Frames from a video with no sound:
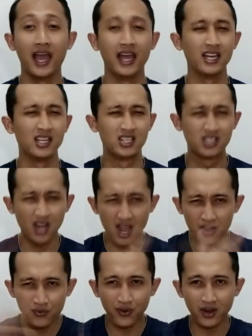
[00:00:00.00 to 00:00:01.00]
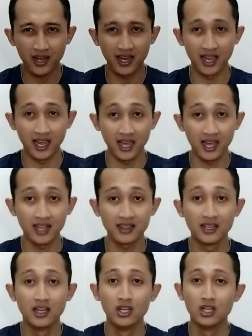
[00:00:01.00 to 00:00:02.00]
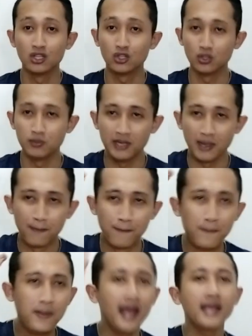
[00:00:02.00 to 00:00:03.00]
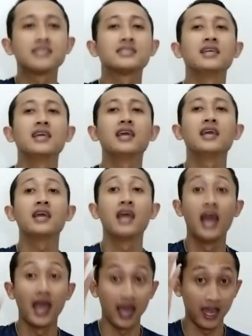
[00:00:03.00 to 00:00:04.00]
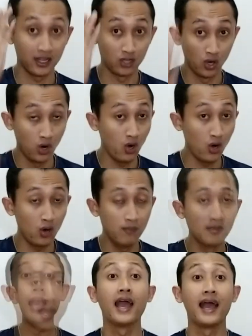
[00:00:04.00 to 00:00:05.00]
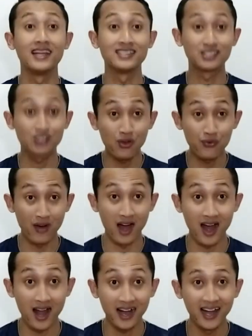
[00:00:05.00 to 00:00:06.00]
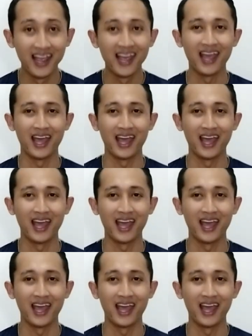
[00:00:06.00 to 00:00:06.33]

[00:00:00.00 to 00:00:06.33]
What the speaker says: And don't forget to be a blessing at home, and so far,